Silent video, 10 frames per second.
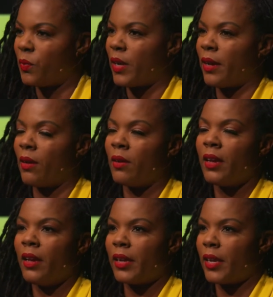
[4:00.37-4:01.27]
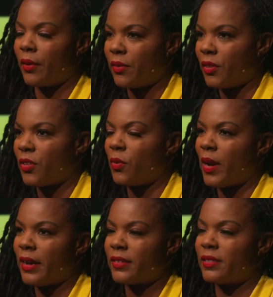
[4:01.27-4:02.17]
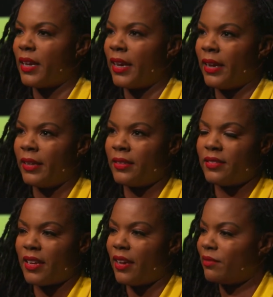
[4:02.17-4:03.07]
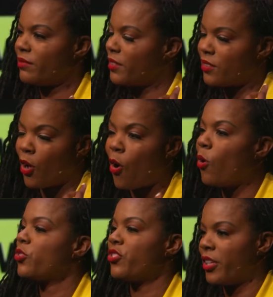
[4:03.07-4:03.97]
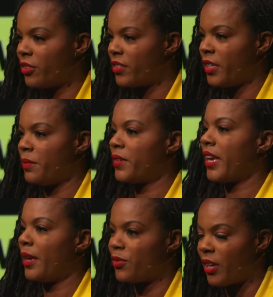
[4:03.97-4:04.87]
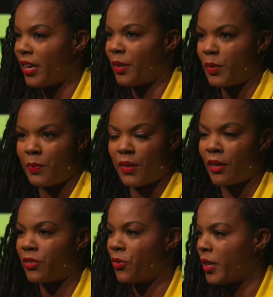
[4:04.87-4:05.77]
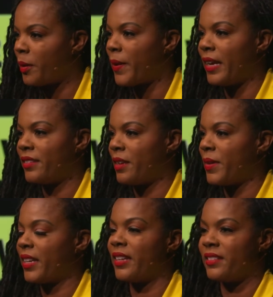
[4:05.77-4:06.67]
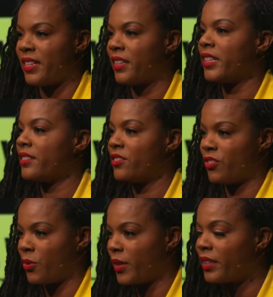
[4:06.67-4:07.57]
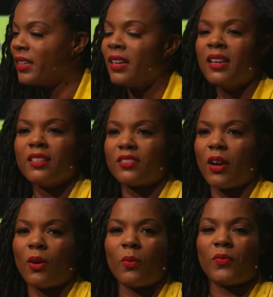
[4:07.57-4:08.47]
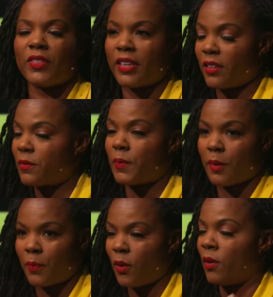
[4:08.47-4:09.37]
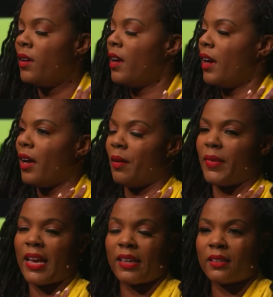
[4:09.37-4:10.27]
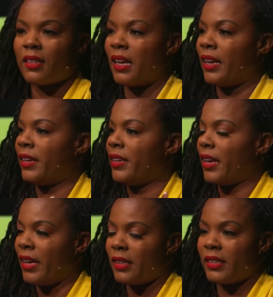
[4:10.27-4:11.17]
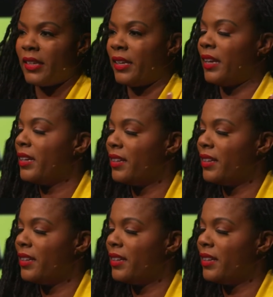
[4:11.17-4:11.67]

well here in the US. And the whole Chanel team came to IWPR during a pandemic and said, let's do it. So these people, Adeline, Ellie,